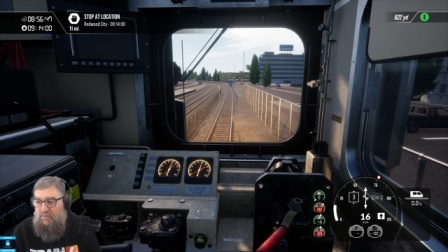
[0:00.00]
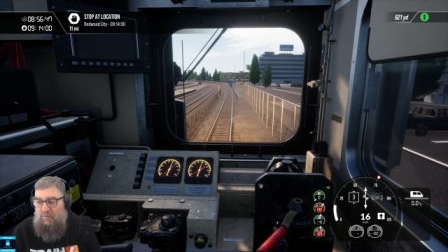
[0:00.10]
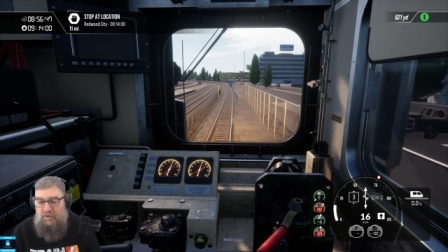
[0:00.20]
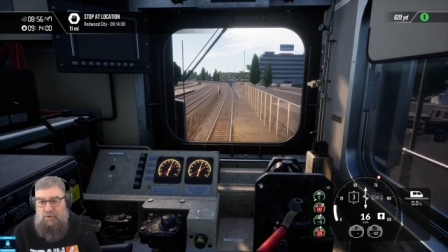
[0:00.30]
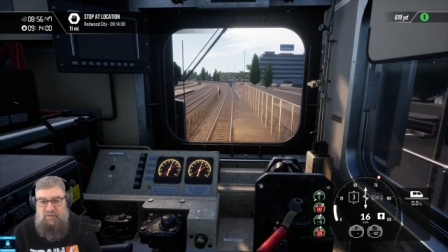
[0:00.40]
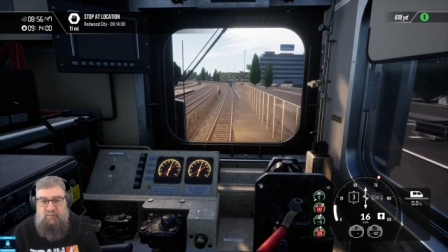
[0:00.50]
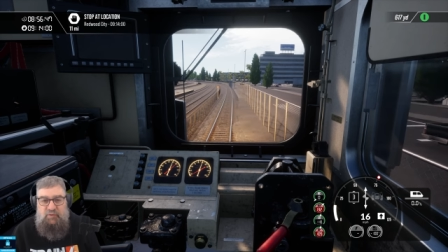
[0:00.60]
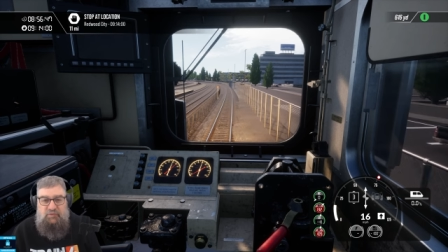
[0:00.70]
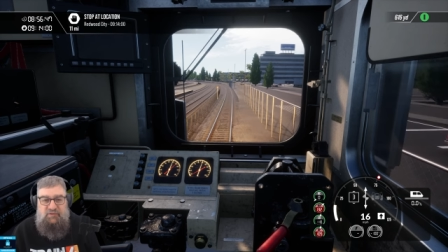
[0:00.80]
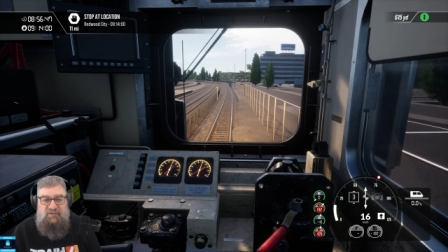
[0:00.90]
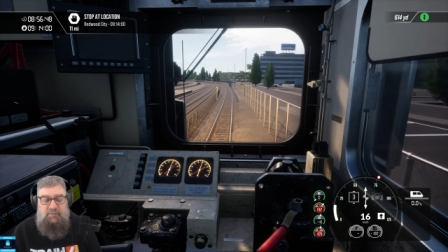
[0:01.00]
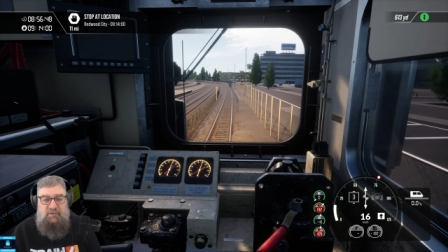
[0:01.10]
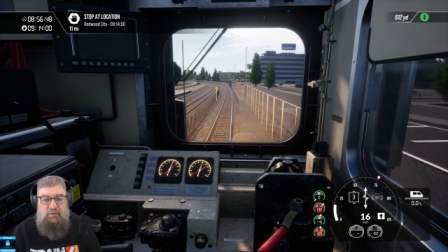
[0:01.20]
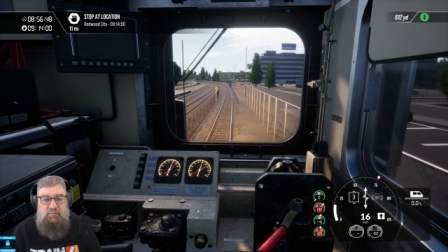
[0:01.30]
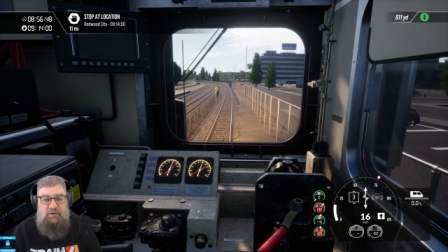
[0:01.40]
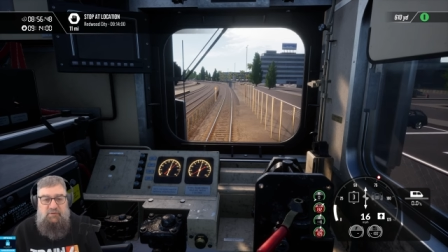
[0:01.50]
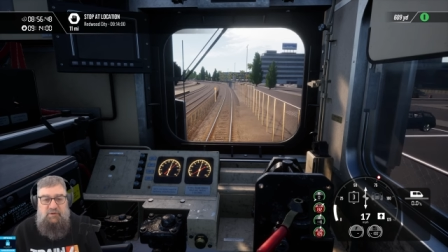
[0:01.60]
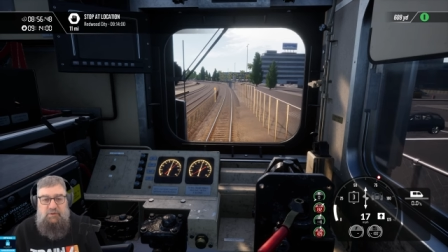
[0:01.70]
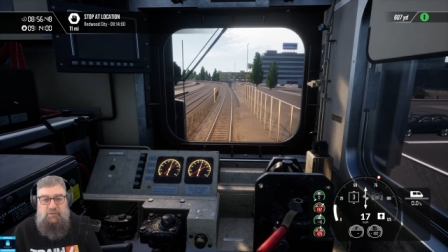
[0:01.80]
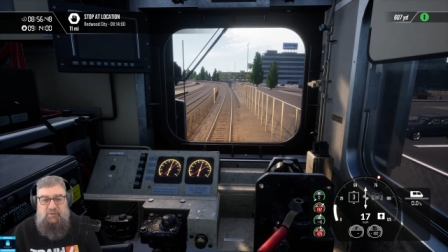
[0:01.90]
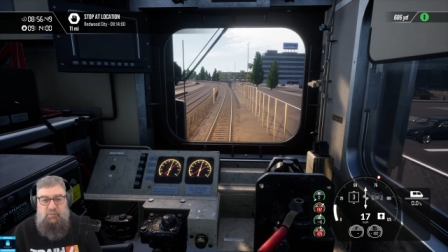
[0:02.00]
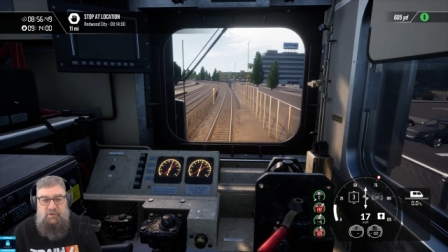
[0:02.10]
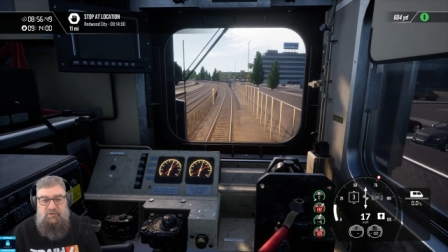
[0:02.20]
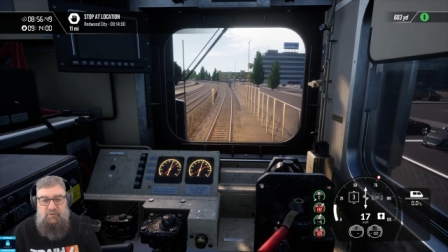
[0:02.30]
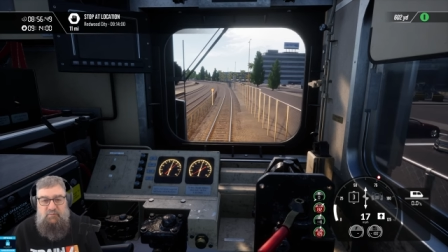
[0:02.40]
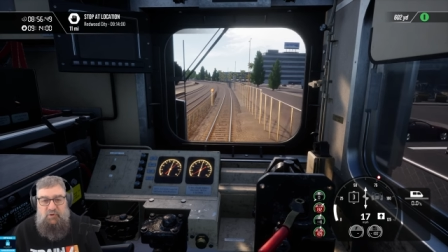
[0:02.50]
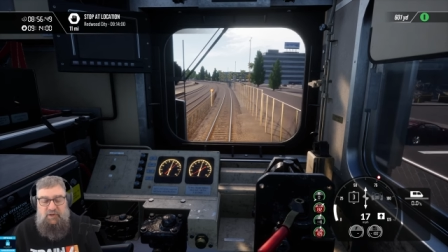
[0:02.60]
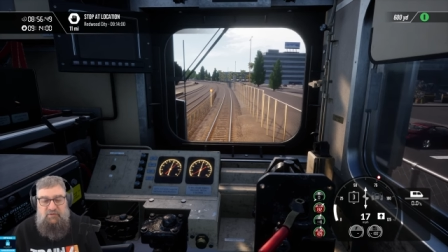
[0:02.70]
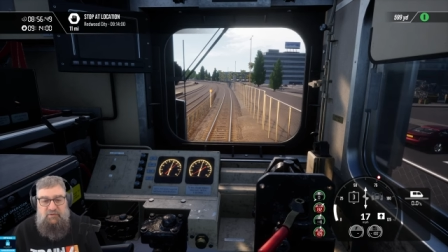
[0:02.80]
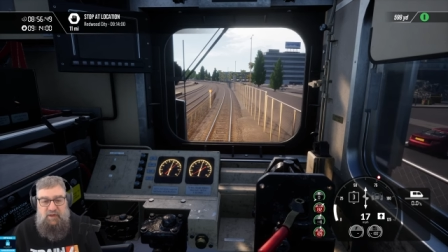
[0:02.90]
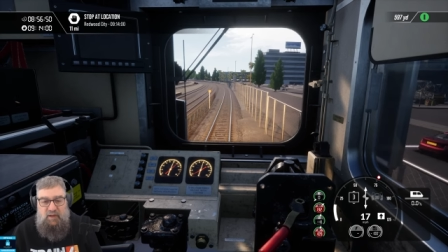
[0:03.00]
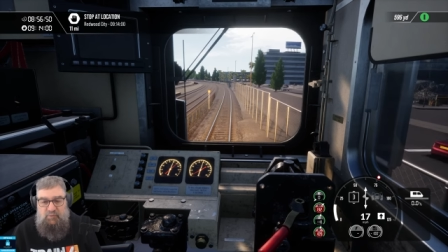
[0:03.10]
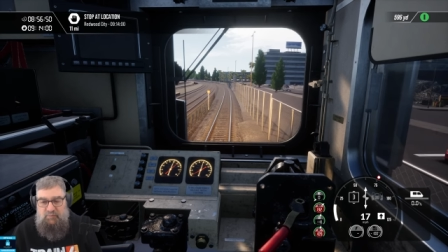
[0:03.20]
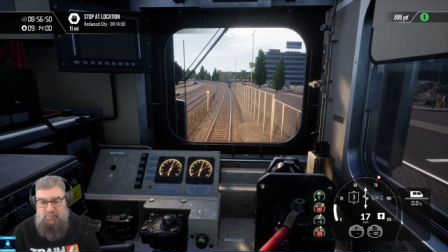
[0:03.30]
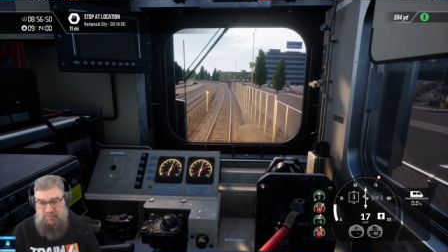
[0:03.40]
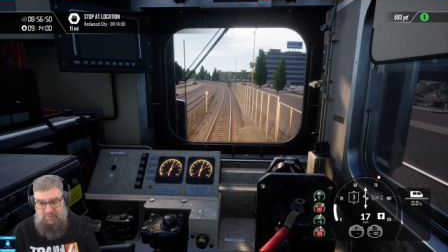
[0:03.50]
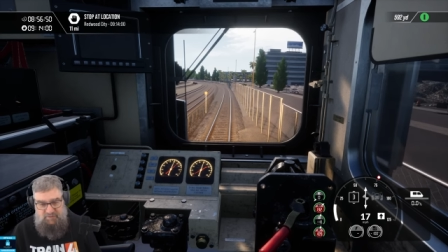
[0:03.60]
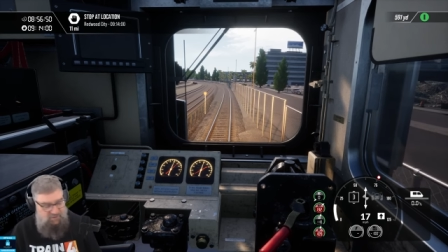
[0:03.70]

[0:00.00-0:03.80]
I know their build system's a lot better than it used to be, so it might actually happen, but